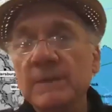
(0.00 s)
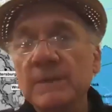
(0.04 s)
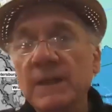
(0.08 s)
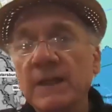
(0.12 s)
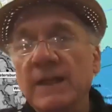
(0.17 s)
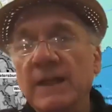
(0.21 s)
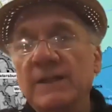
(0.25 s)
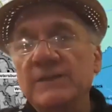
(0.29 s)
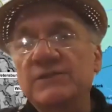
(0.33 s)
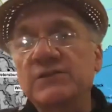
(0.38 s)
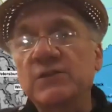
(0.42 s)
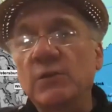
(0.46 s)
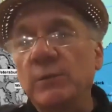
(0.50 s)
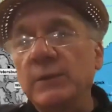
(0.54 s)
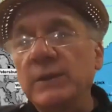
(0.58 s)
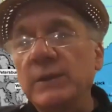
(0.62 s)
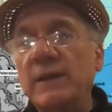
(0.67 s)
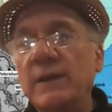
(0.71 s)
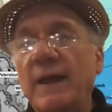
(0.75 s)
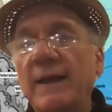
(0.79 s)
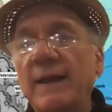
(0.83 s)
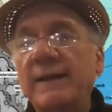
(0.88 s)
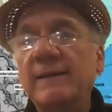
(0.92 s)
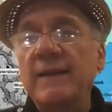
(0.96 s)
And so we
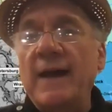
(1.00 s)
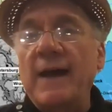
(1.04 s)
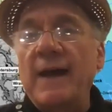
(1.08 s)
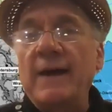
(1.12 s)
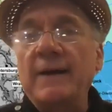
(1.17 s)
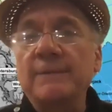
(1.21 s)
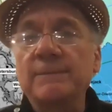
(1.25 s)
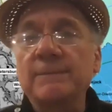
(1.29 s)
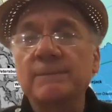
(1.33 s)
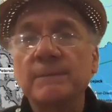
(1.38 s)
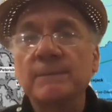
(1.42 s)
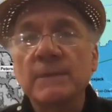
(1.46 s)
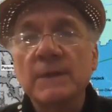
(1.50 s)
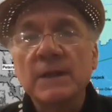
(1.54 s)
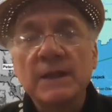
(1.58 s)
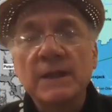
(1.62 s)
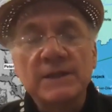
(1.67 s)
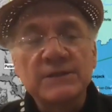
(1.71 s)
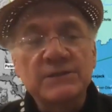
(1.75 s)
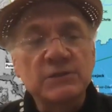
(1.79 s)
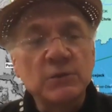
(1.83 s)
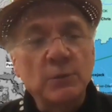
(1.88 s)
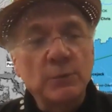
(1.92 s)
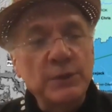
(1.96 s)
like that.
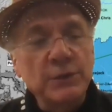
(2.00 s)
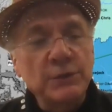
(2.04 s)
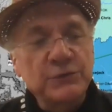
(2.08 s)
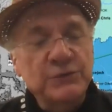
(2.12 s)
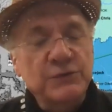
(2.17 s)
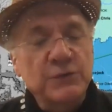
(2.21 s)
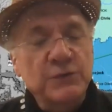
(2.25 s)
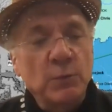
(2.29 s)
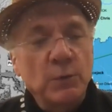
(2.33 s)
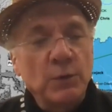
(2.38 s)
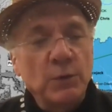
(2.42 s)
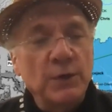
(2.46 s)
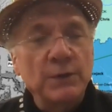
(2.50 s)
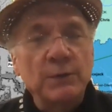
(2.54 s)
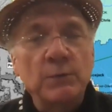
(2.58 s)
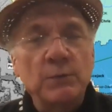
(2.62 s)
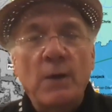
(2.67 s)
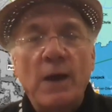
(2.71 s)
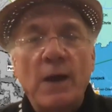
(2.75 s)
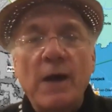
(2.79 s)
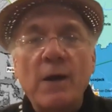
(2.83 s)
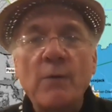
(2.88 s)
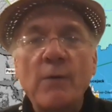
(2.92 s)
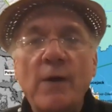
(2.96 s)
And so we use the word
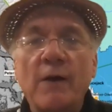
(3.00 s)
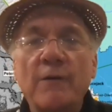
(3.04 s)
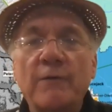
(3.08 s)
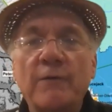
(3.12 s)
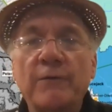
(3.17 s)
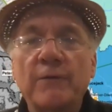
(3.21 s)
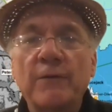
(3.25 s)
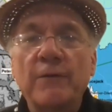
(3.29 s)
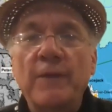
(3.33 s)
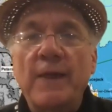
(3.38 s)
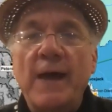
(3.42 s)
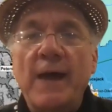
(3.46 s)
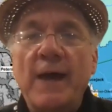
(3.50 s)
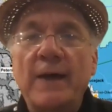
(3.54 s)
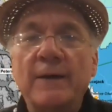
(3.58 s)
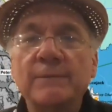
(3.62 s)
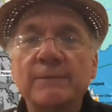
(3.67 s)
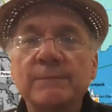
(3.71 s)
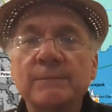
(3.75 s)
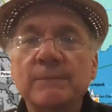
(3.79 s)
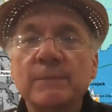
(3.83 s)
wow wow for that.